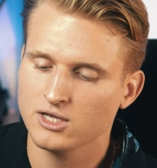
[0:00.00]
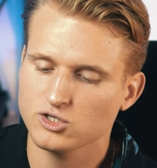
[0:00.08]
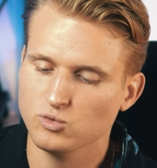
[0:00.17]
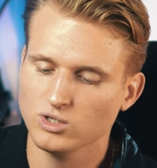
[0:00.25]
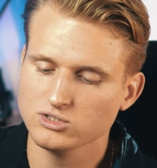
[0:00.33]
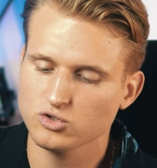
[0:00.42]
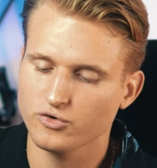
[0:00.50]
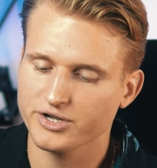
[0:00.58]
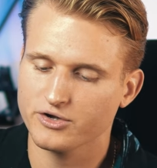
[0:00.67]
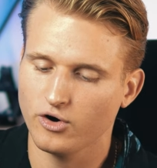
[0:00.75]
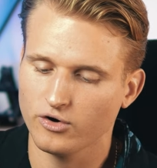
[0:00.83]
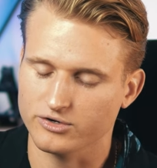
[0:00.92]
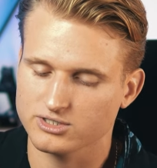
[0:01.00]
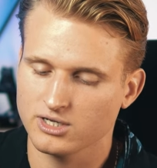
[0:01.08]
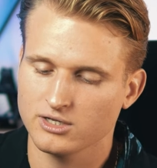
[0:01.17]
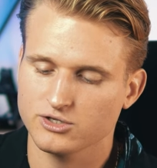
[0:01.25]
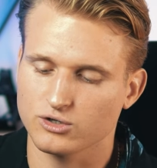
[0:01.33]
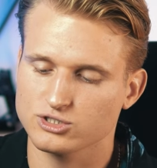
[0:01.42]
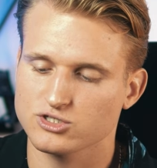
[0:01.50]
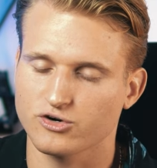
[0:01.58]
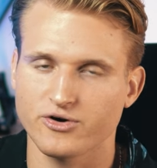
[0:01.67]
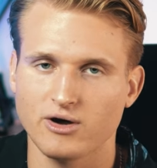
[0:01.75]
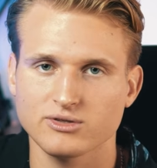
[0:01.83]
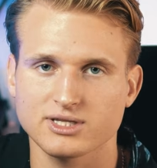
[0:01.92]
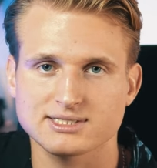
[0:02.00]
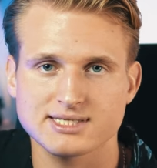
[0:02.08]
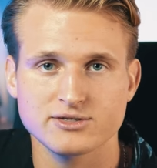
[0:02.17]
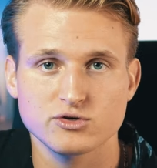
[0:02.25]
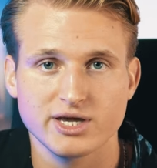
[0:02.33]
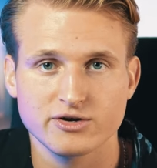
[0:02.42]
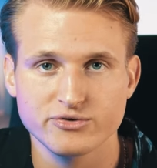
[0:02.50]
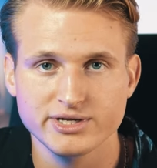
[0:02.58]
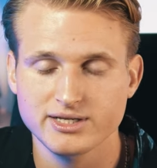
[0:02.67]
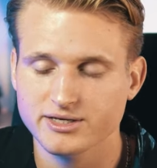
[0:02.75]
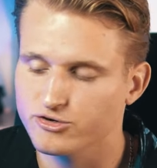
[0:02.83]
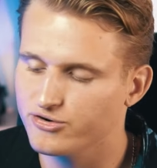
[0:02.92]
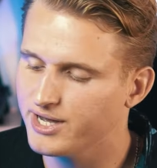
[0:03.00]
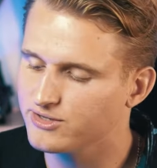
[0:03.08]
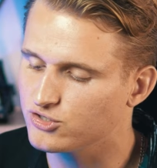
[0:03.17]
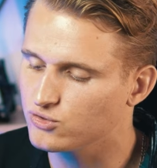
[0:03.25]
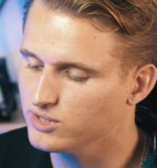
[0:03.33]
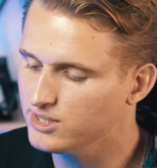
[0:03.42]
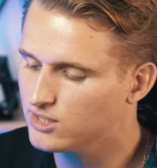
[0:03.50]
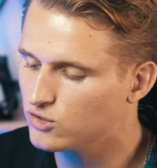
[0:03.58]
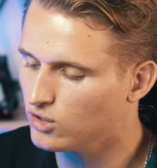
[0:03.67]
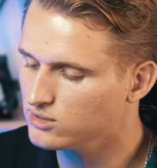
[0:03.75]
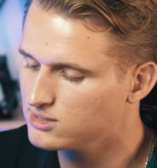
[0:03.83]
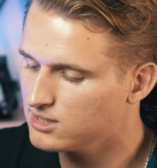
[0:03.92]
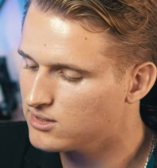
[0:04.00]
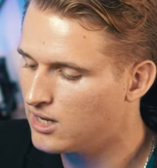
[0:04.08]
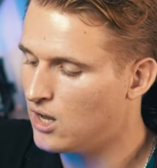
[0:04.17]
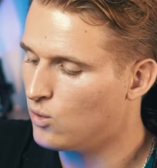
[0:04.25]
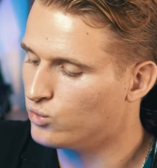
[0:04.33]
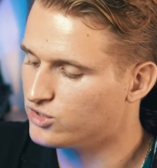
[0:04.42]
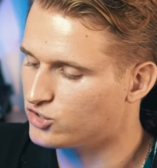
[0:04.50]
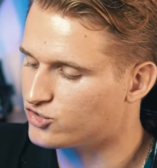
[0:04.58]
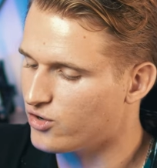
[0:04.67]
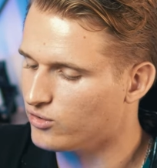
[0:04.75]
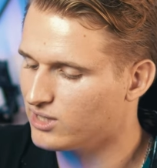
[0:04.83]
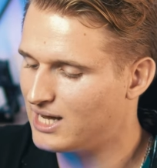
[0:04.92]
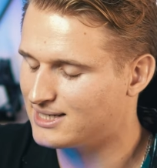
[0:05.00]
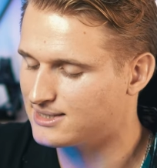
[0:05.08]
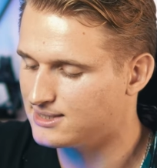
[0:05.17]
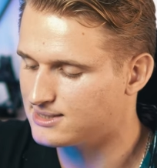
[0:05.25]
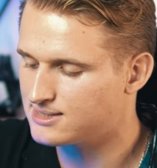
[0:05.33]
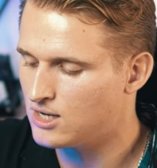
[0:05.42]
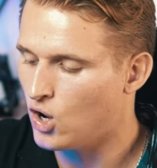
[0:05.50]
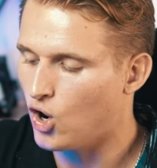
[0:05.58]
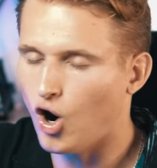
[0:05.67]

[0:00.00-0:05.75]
you want to record your surroundings, and you can really create unique content with a drone like this.